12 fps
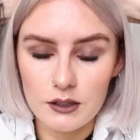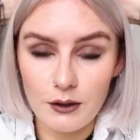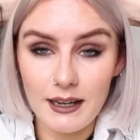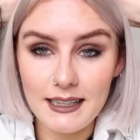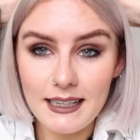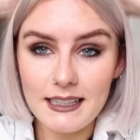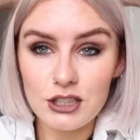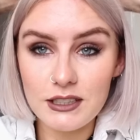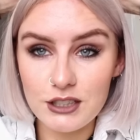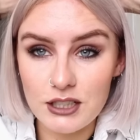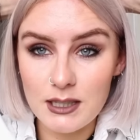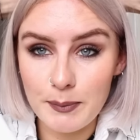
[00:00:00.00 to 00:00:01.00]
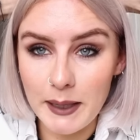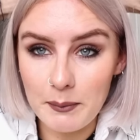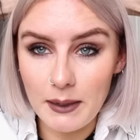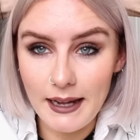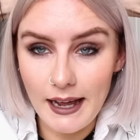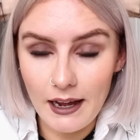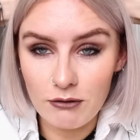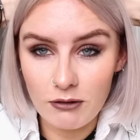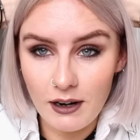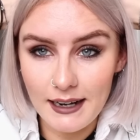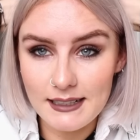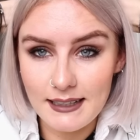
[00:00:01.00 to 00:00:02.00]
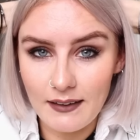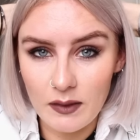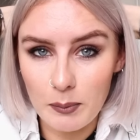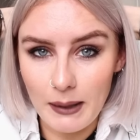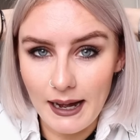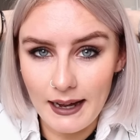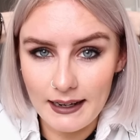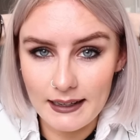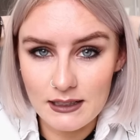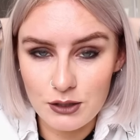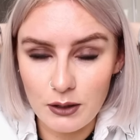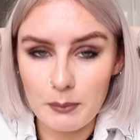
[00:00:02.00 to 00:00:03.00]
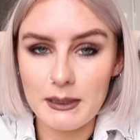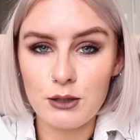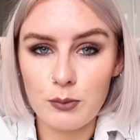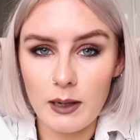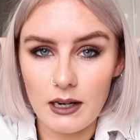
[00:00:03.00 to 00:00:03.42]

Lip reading: So I literally just split my hair right down the back into a middle